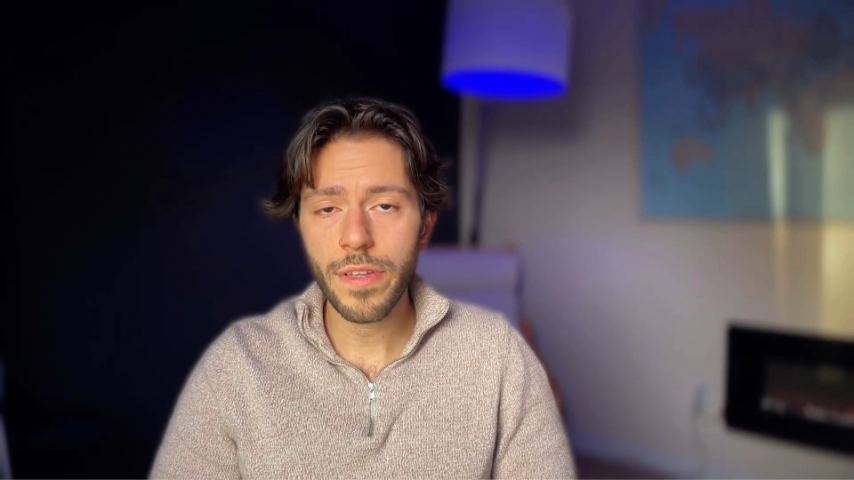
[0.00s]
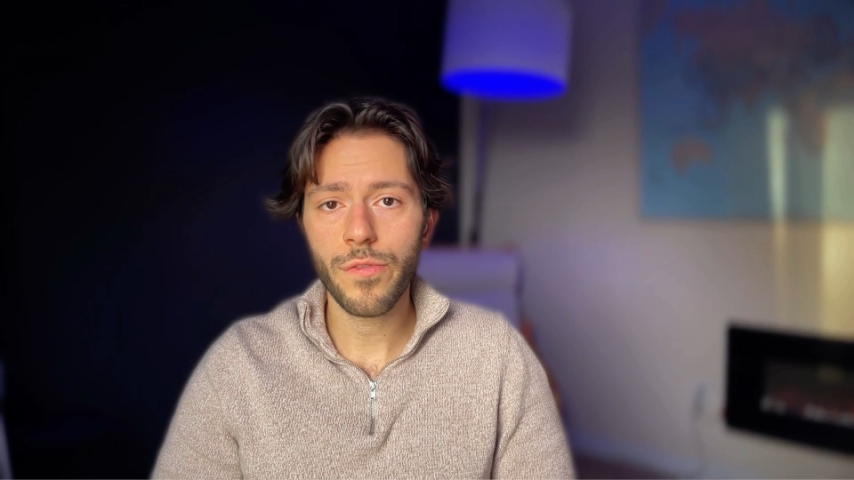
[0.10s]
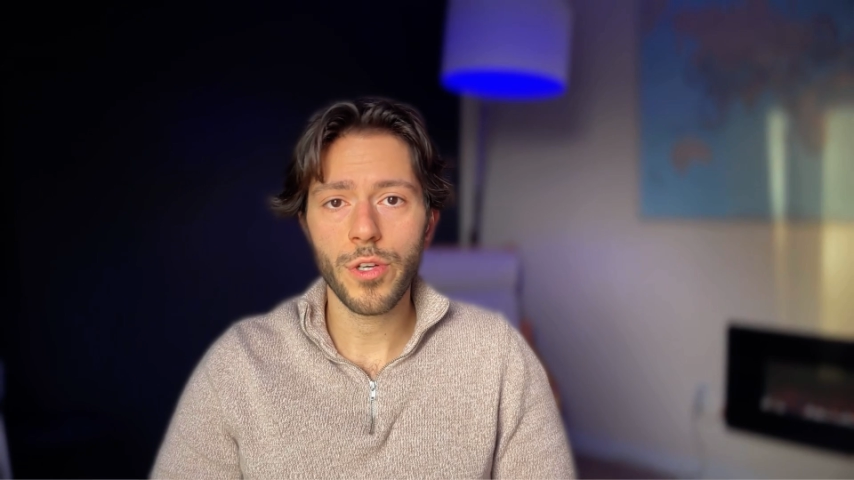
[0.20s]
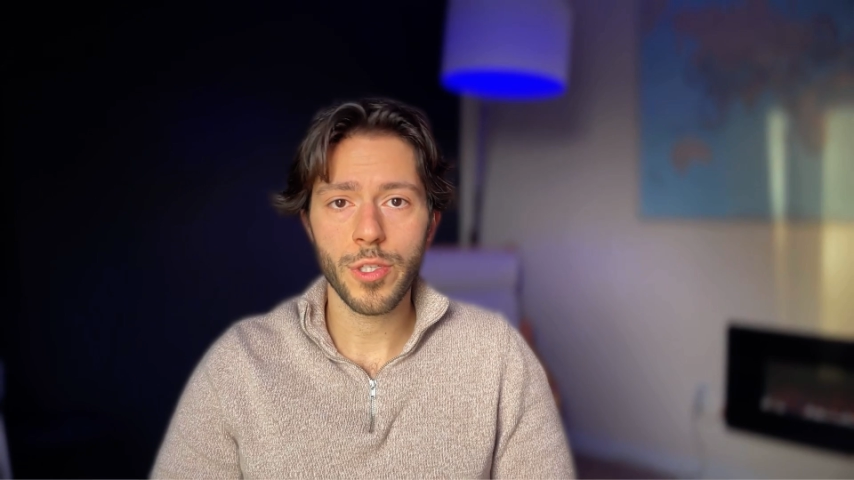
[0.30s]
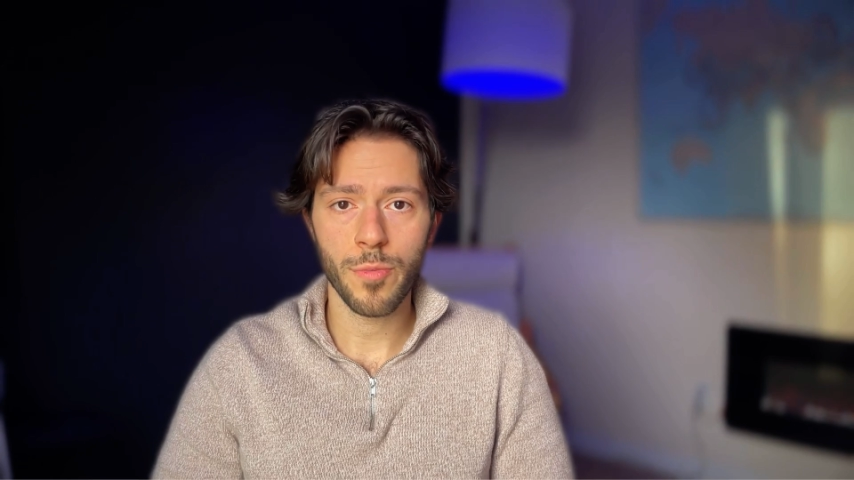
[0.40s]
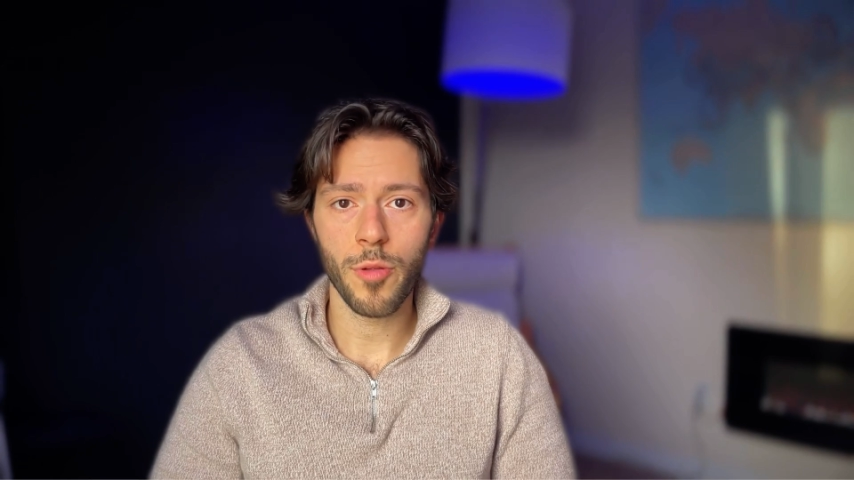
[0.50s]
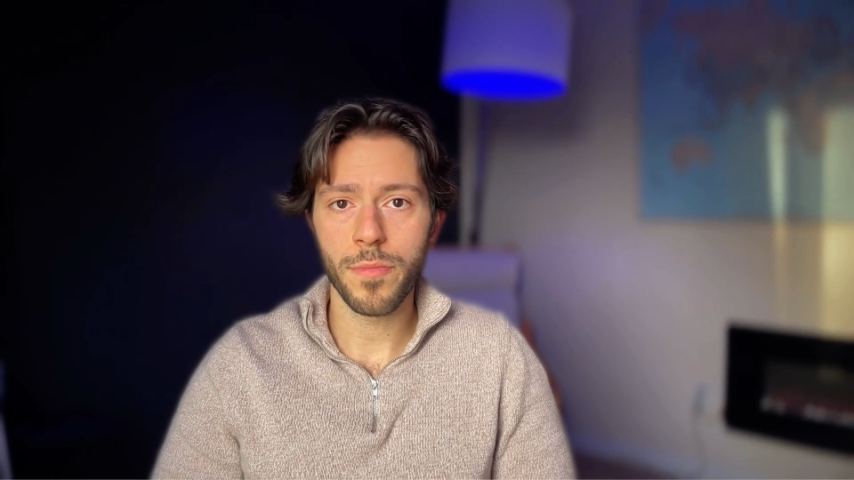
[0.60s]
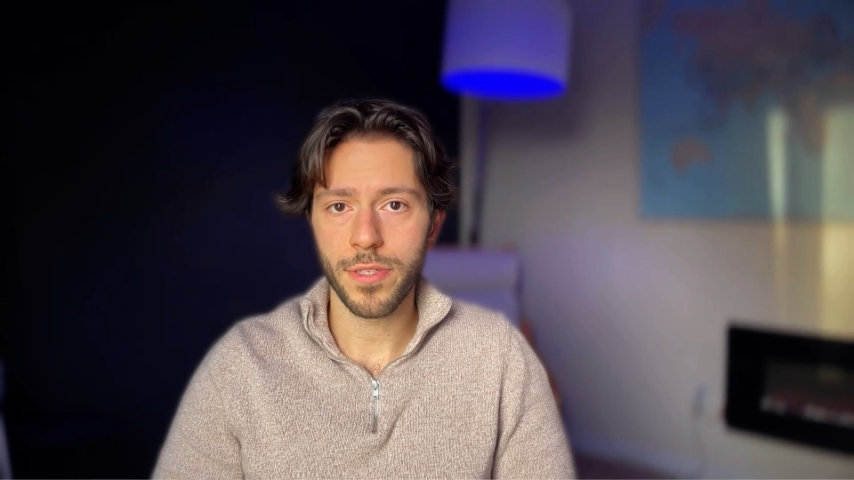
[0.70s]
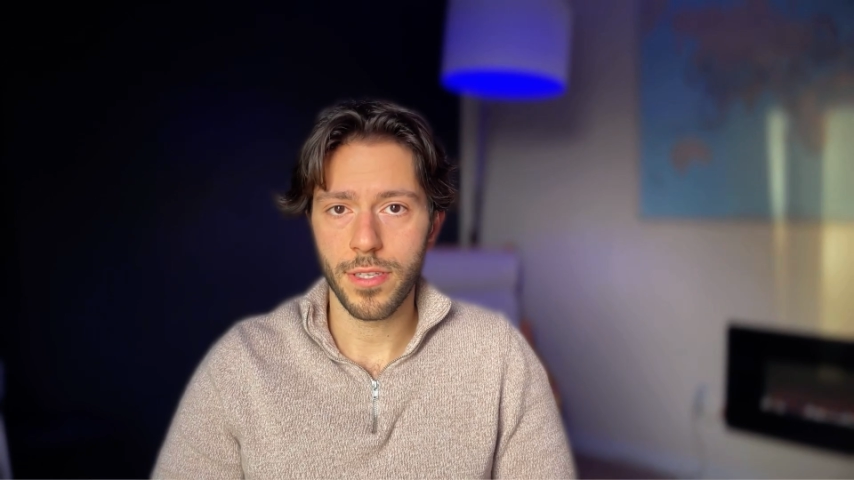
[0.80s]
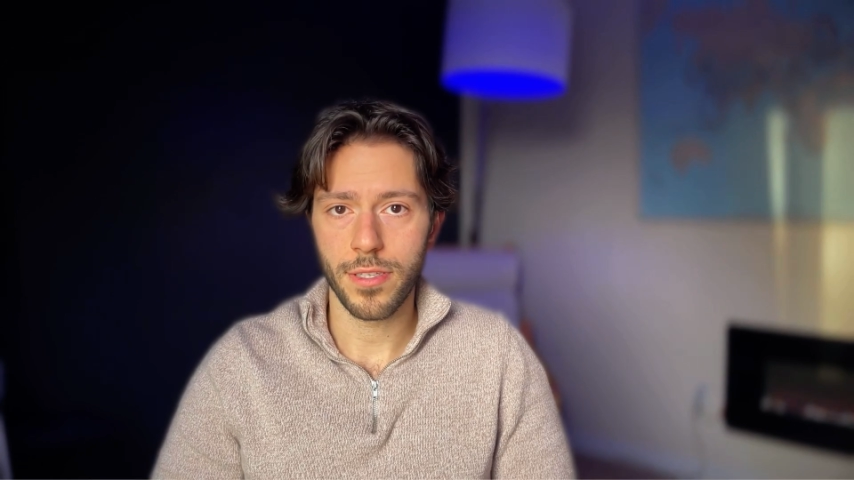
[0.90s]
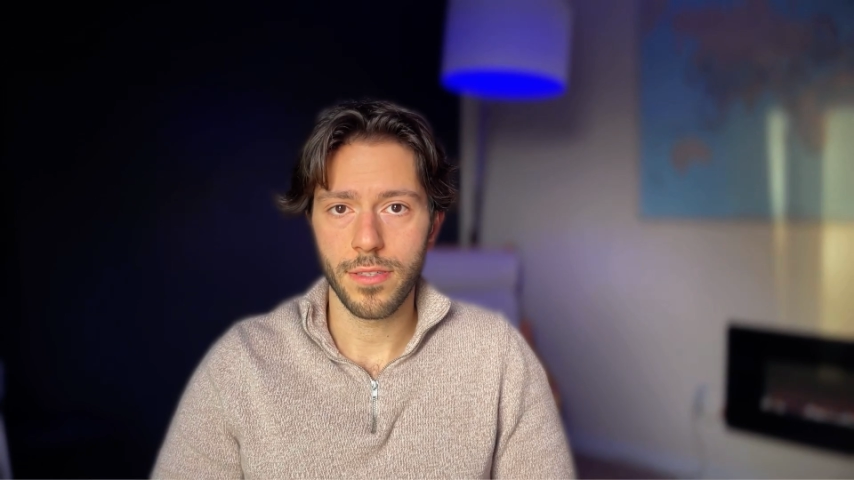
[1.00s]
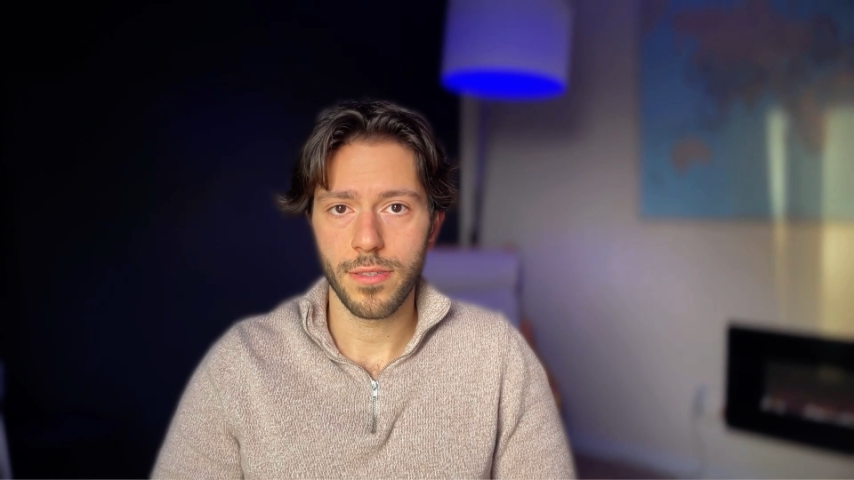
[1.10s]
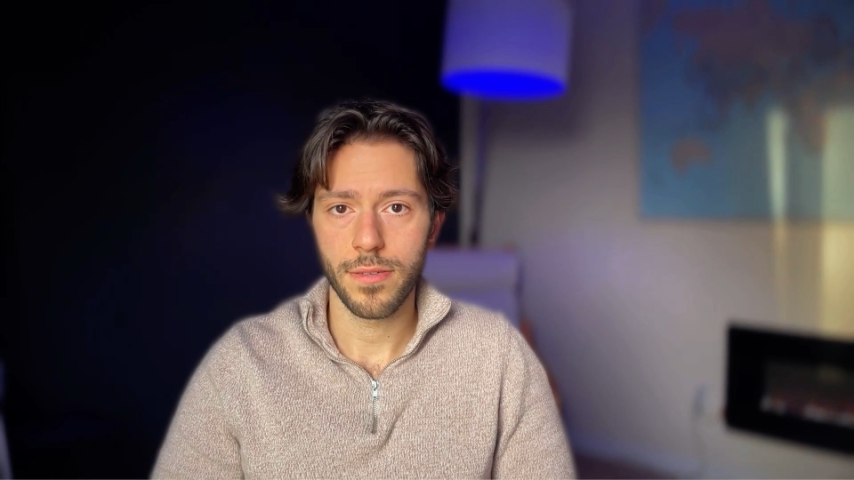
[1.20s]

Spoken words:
for small businesses